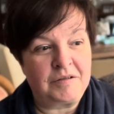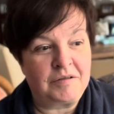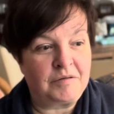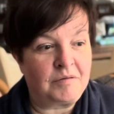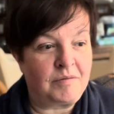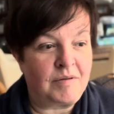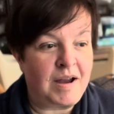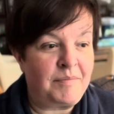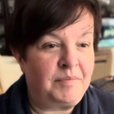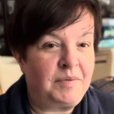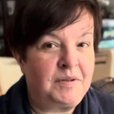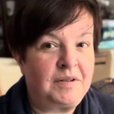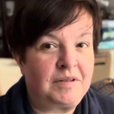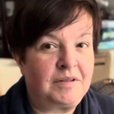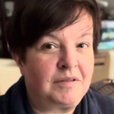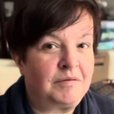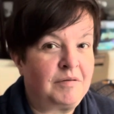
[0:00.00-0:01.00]
wrapped
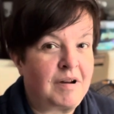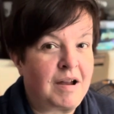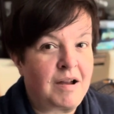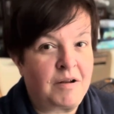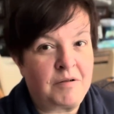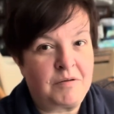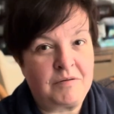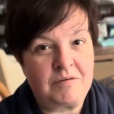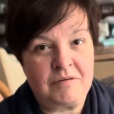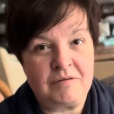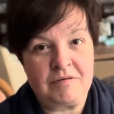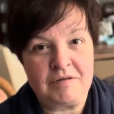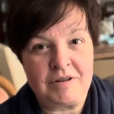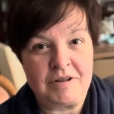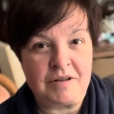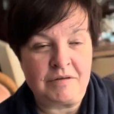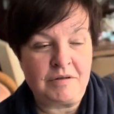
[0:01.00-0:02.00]

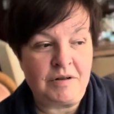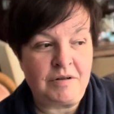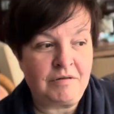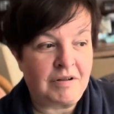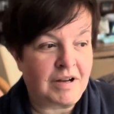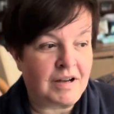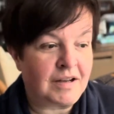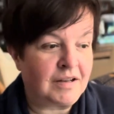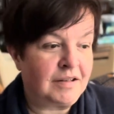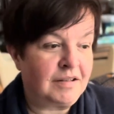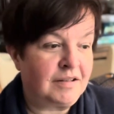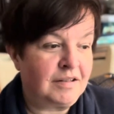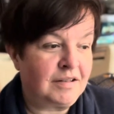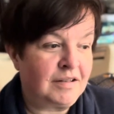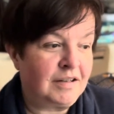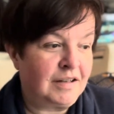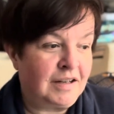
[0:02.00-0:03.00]
around. You
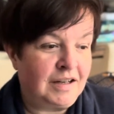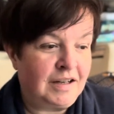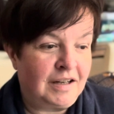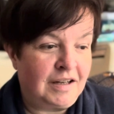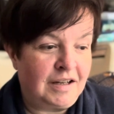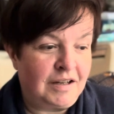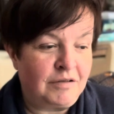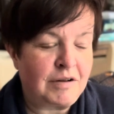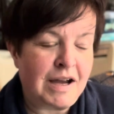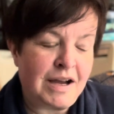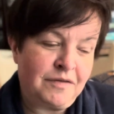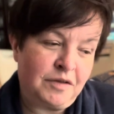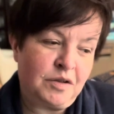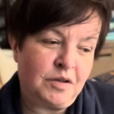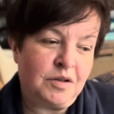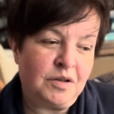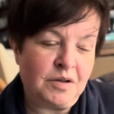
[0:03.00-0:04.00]
have
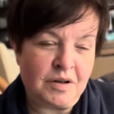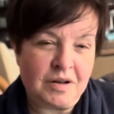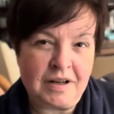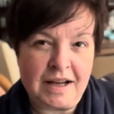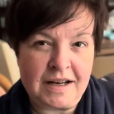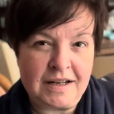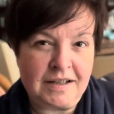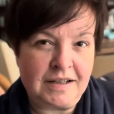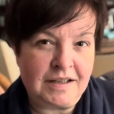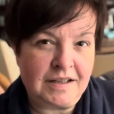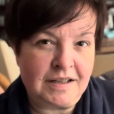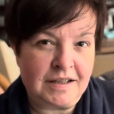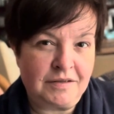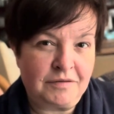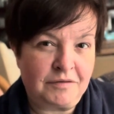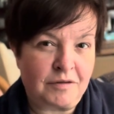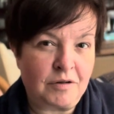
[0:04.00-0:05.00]
to look at
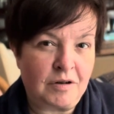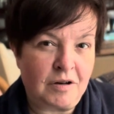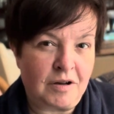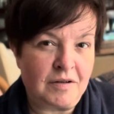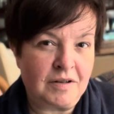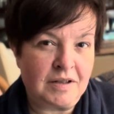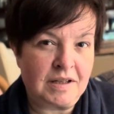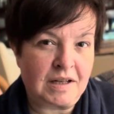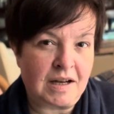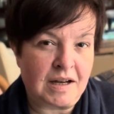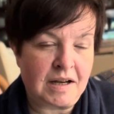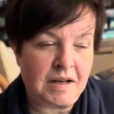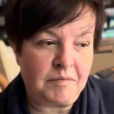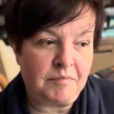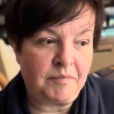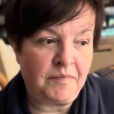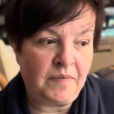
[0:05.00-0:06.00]
it for a long
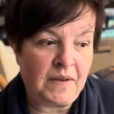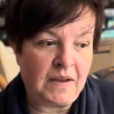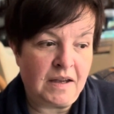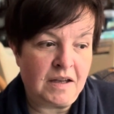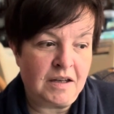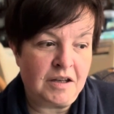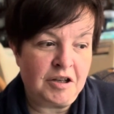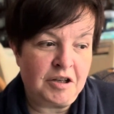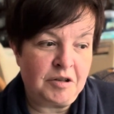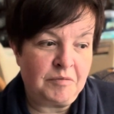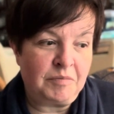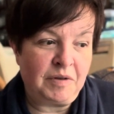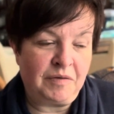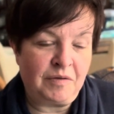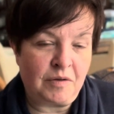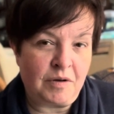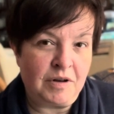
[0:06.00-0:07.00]
time
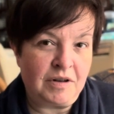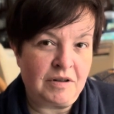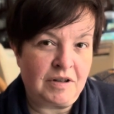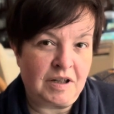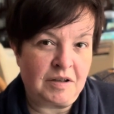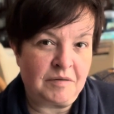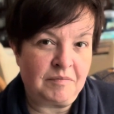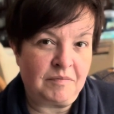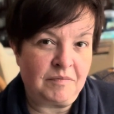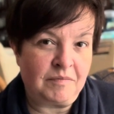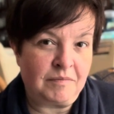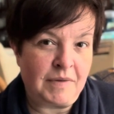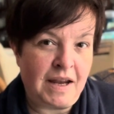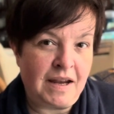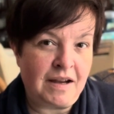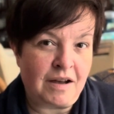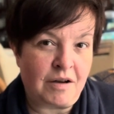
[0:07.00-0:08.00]
before you can
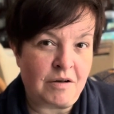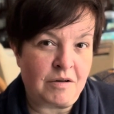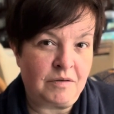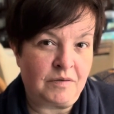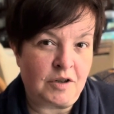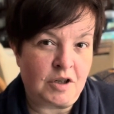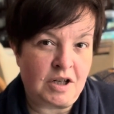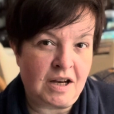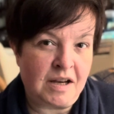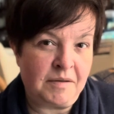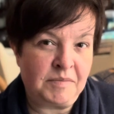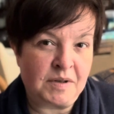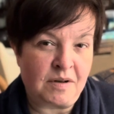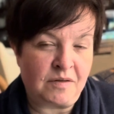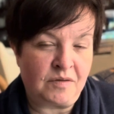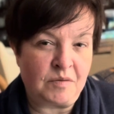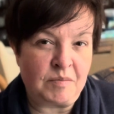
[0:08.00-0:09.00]
make out the shapes
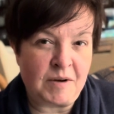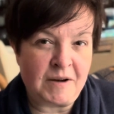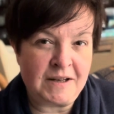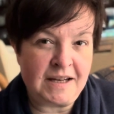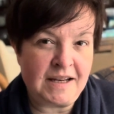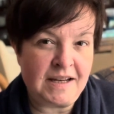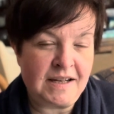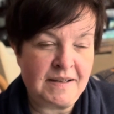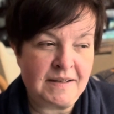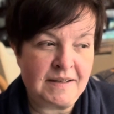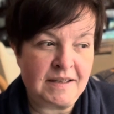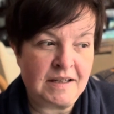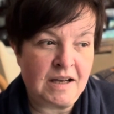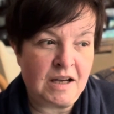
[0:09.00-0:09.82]
of the bodies.